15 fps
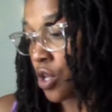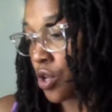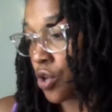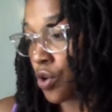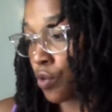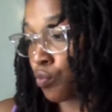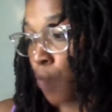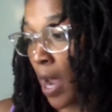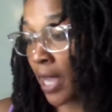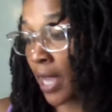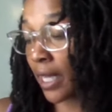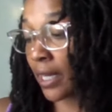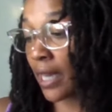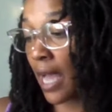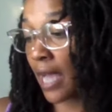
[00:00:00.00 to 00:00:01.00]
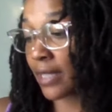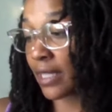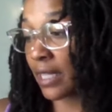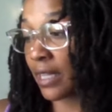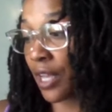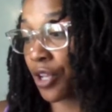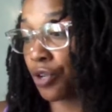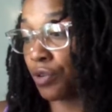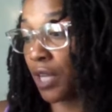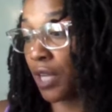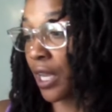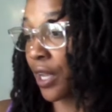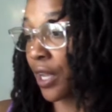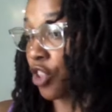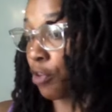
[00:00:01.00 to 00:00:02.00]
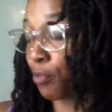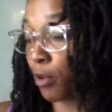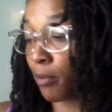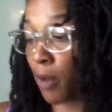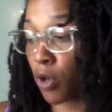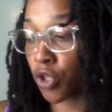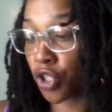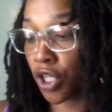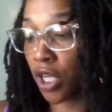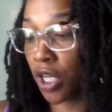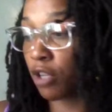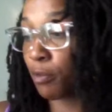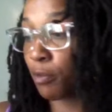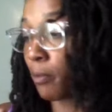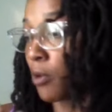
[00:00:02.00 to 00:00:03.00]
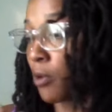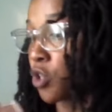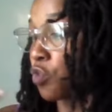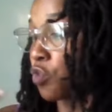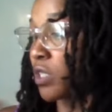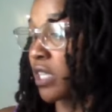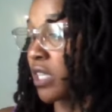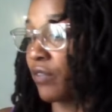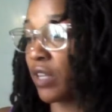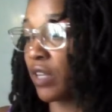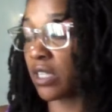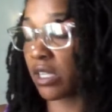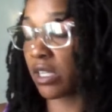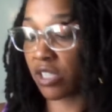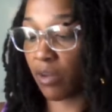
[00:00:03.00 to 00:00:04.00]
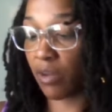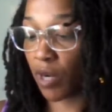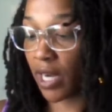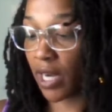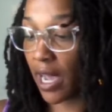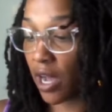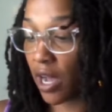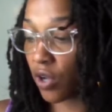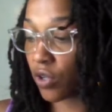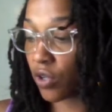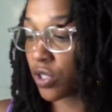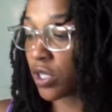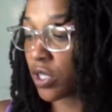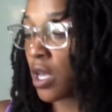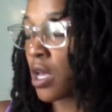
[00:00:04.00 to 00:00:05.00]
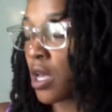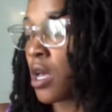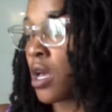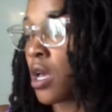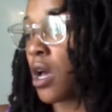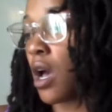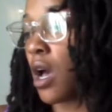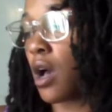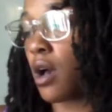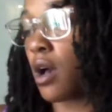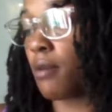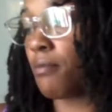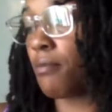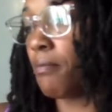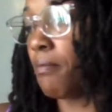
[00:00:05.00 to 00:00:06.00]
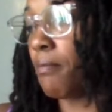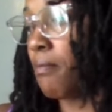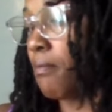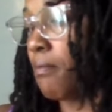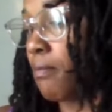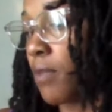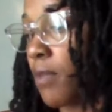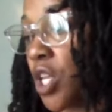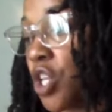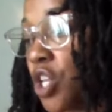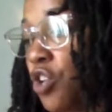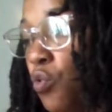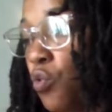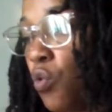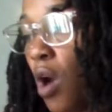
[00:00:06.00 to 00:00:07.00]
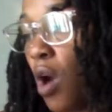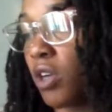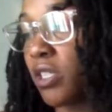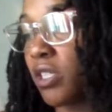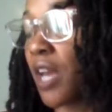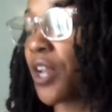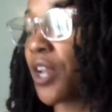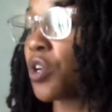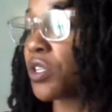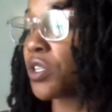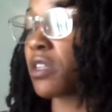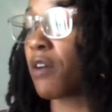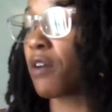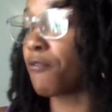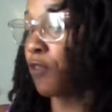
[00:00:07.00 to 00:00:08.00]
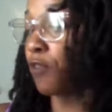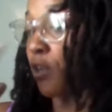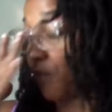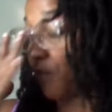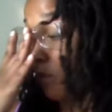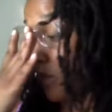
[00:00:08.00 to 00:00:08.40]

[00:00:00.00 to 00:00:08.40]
you're recognizing that you didn't get the promotion, the promotion was given to someone else. Um, you are setting yourself free from